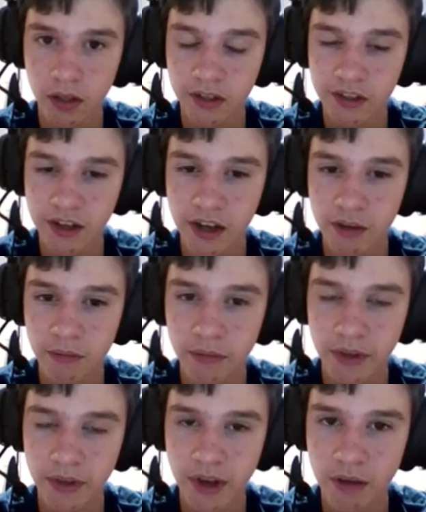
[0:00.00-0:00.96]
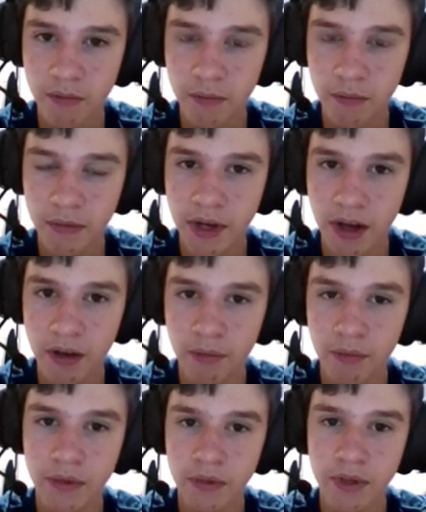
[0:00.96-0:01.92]
Dum, dum, dum,
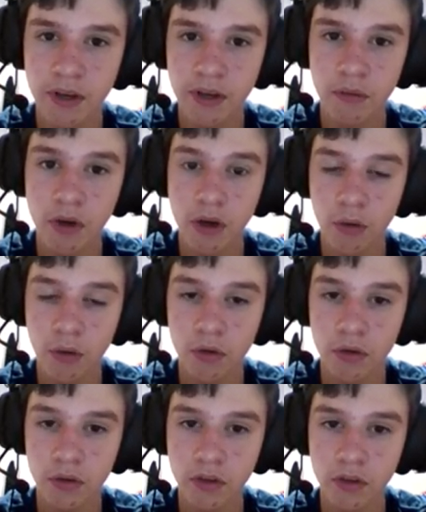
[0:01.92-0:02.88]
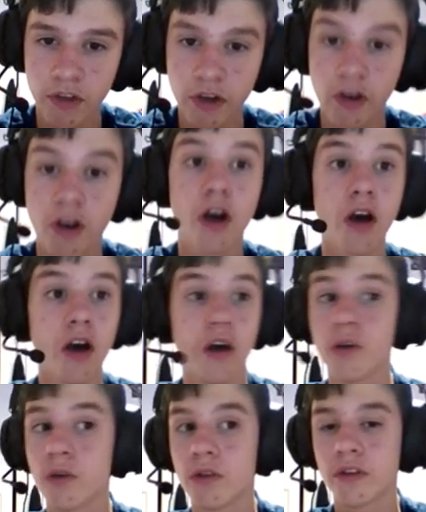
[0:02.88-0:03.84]
dum. Oh, no fuck.
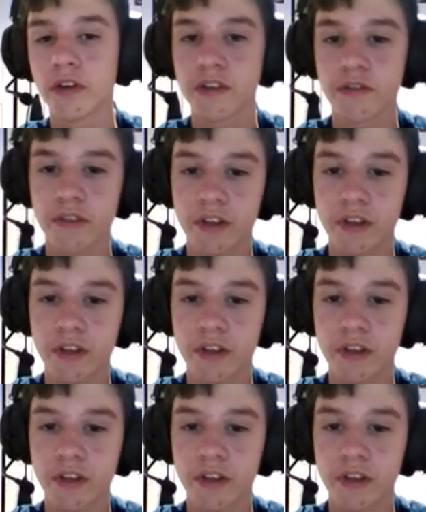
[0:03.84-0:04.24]
Oh, there's...